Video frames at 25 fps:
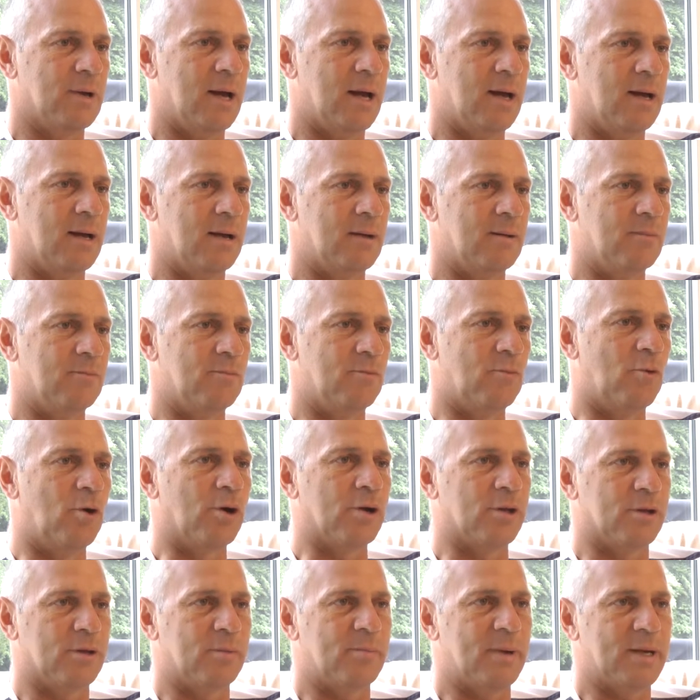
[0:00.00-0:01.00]
one
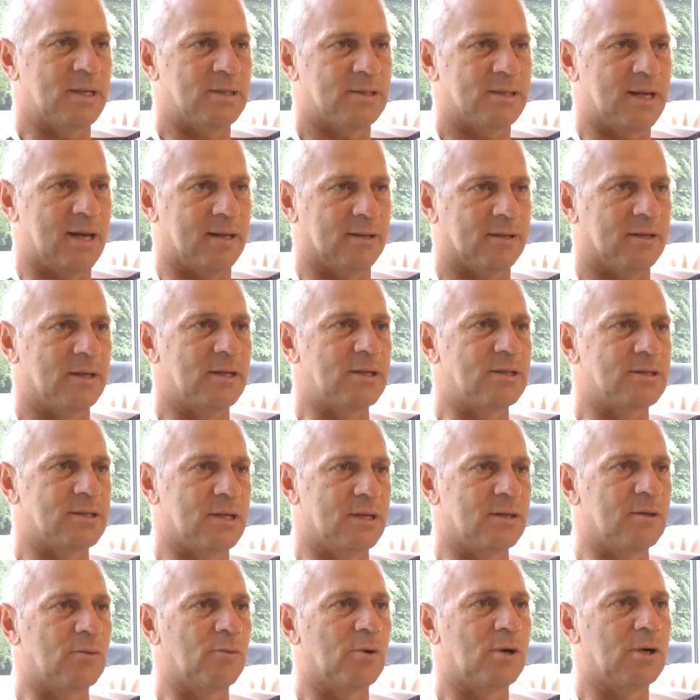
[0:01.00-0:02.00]
of the best athletes
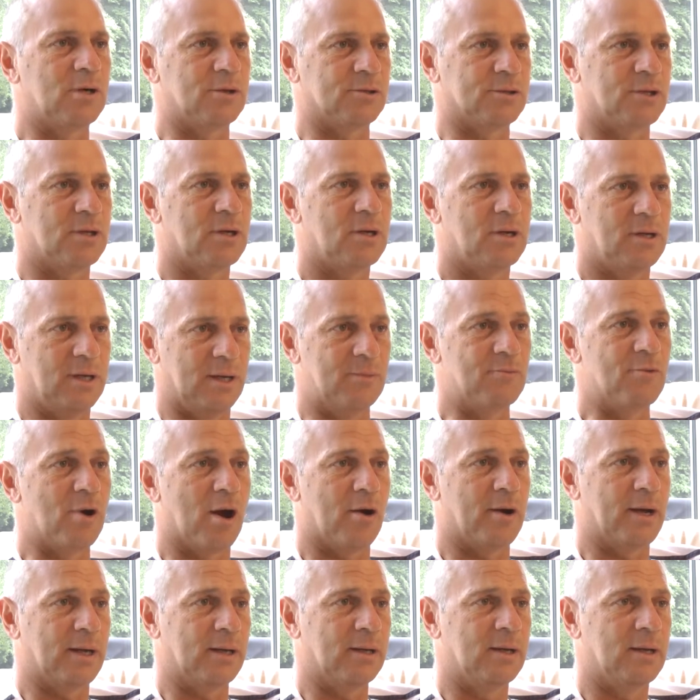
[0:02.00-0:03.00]
in the world in
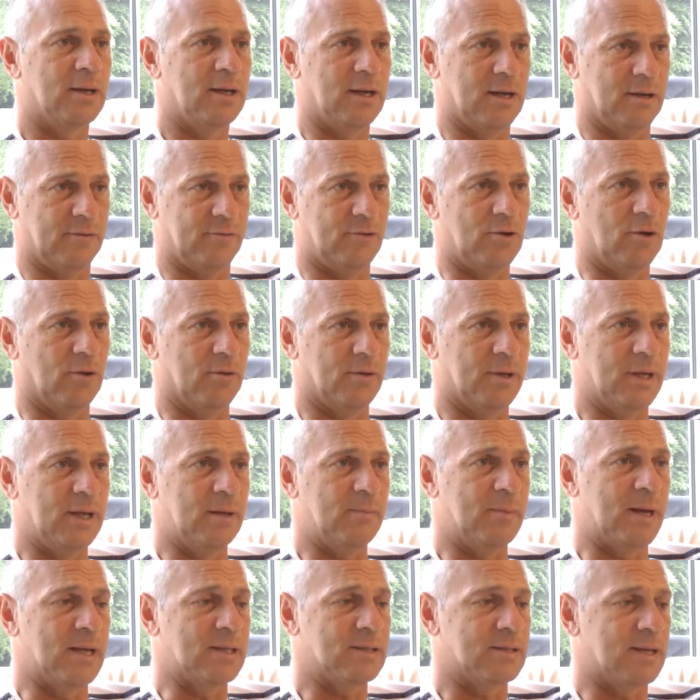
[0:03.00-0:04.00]
rowing, if not the
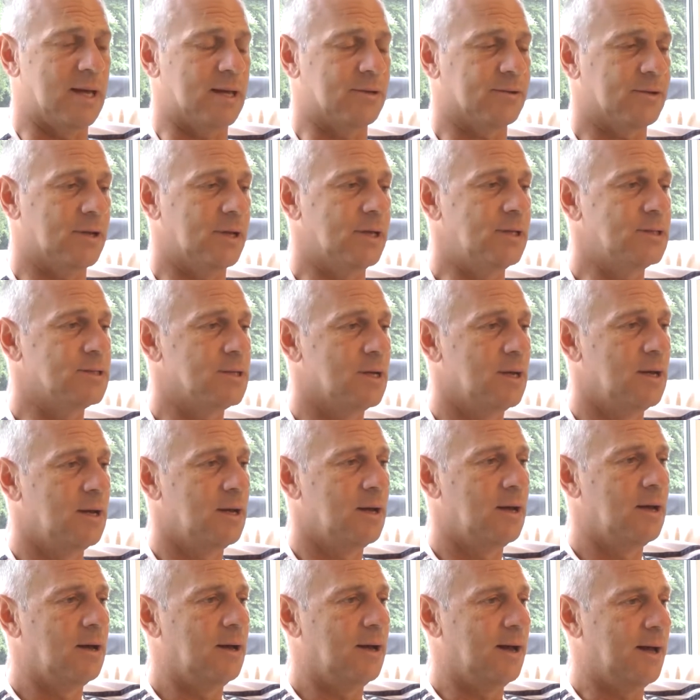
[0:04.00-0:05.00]
best athlete.
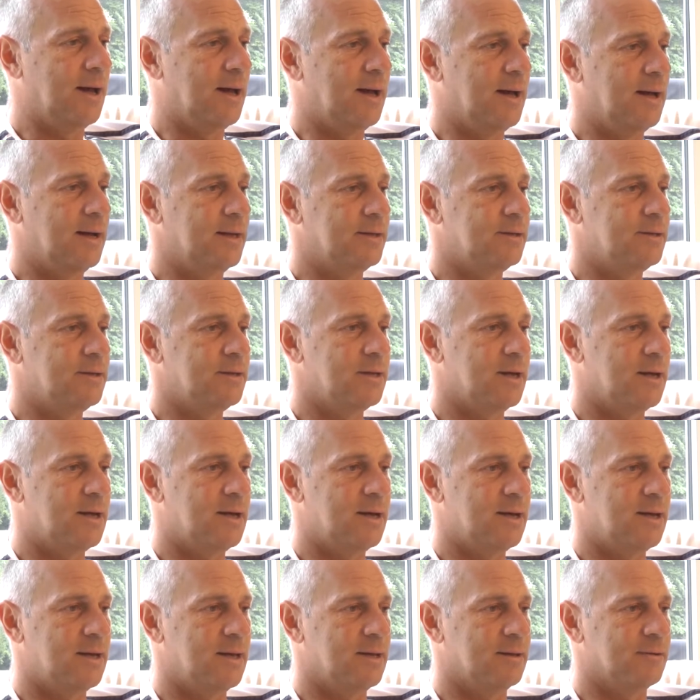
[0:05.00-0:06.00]
And
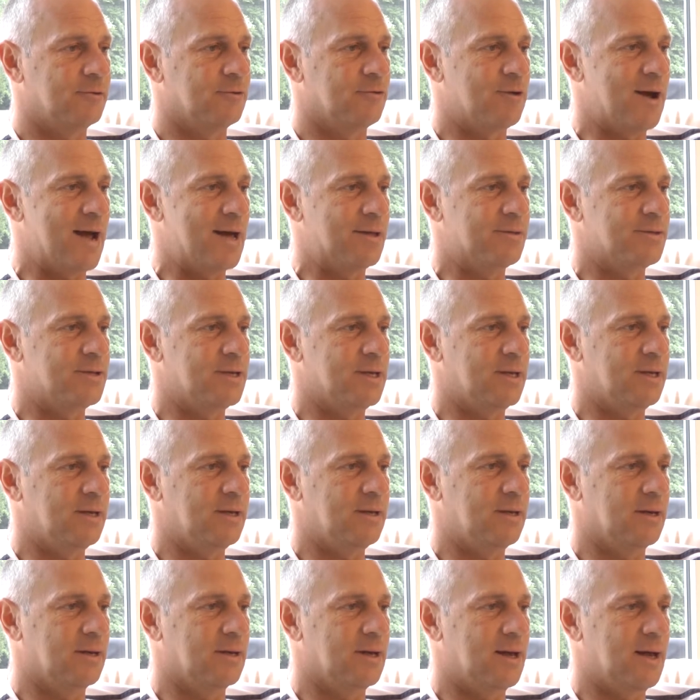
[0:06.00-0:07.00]
around
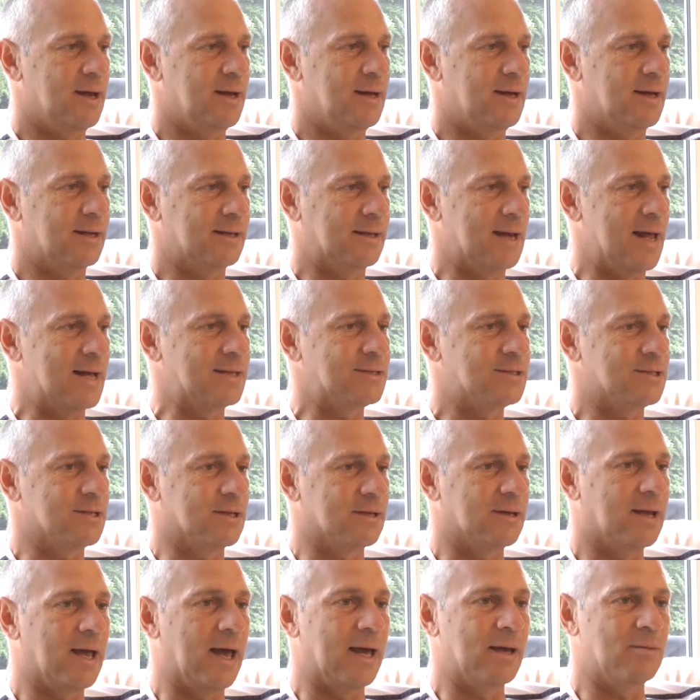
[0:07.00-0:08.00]
the Atlanta
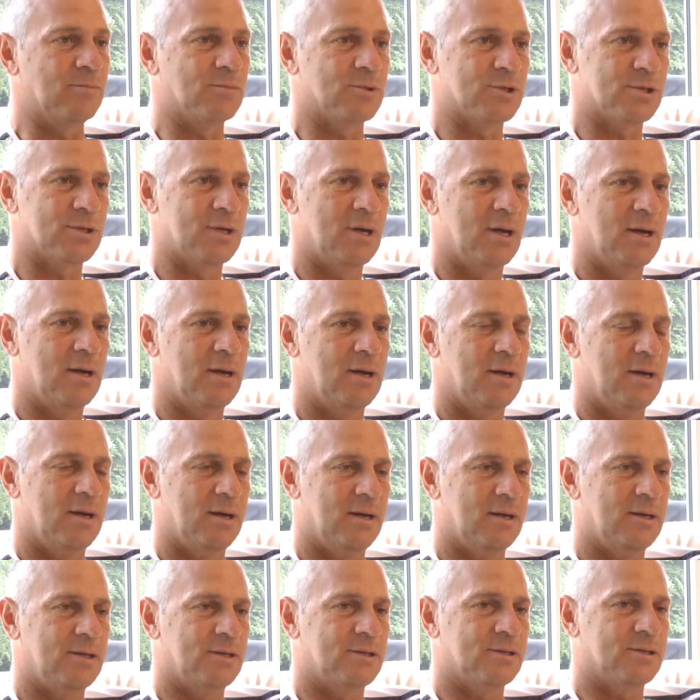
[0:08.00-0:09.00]
Games,
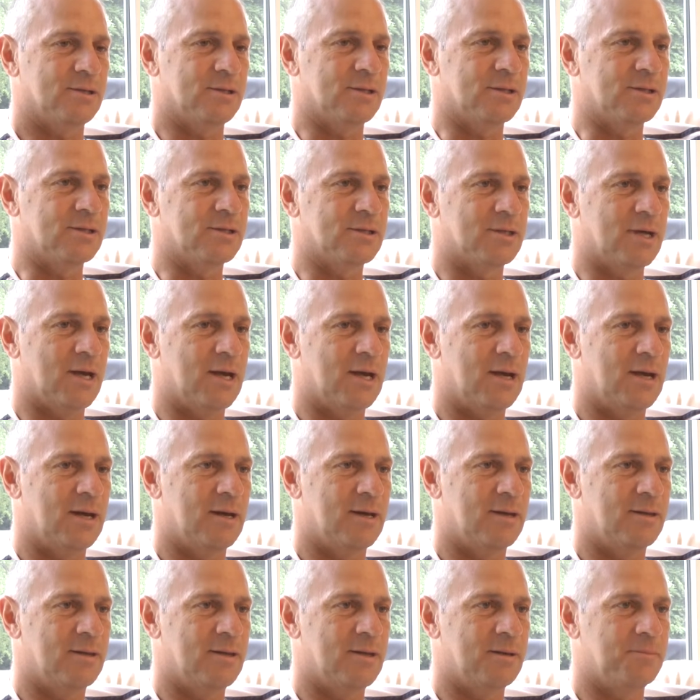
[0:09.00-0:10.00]
is that
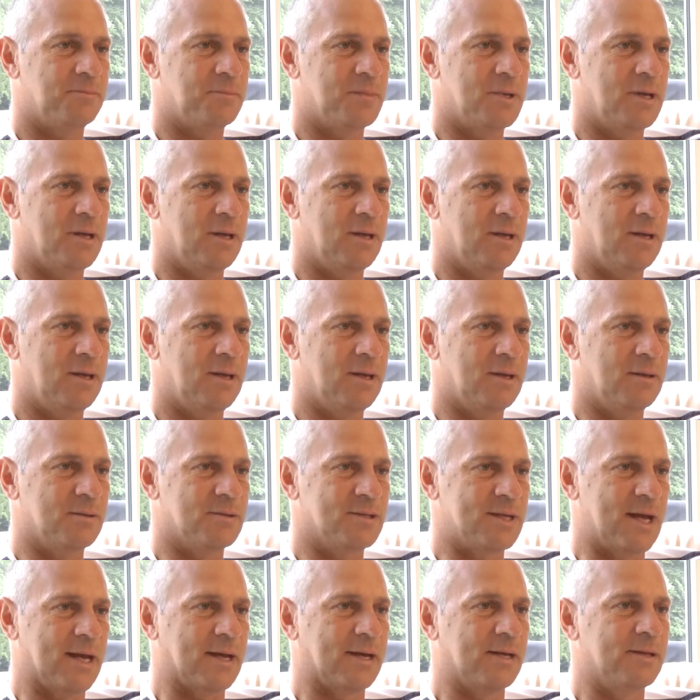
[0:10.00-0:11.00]
the
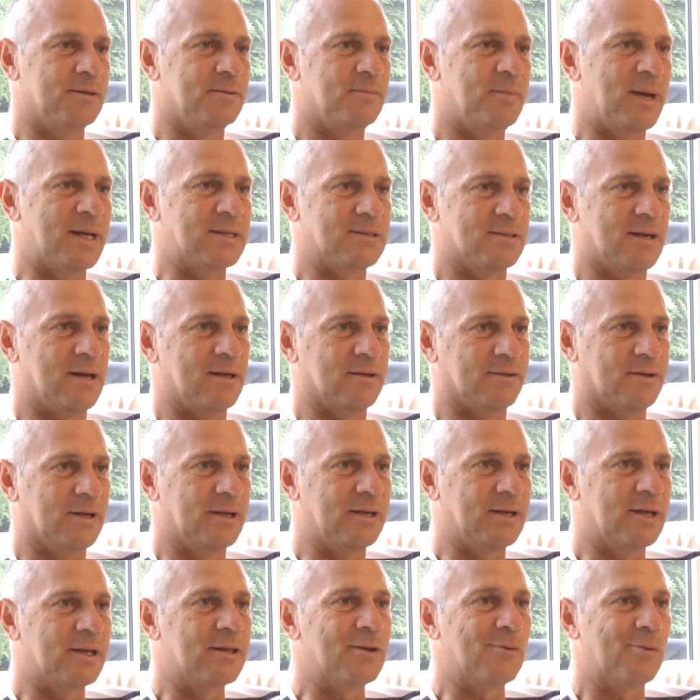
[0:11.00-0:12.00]
second best
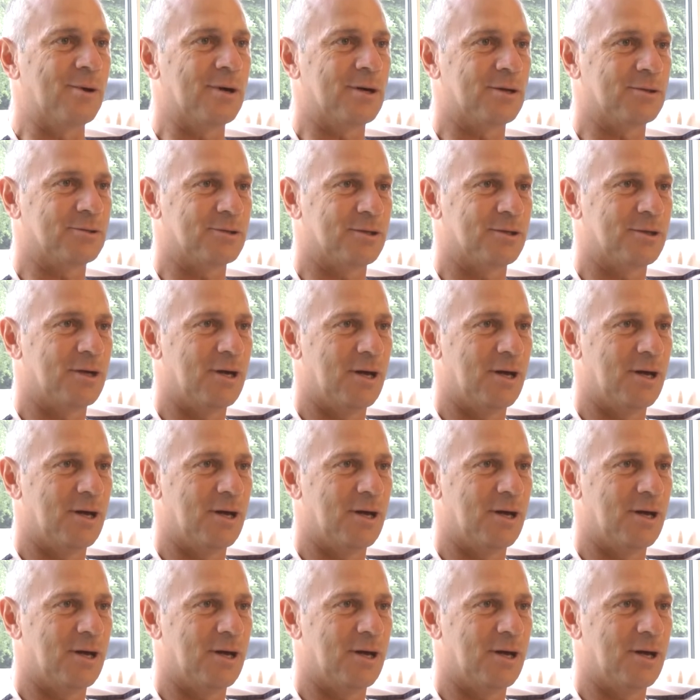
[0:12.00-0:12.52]
athlete in the world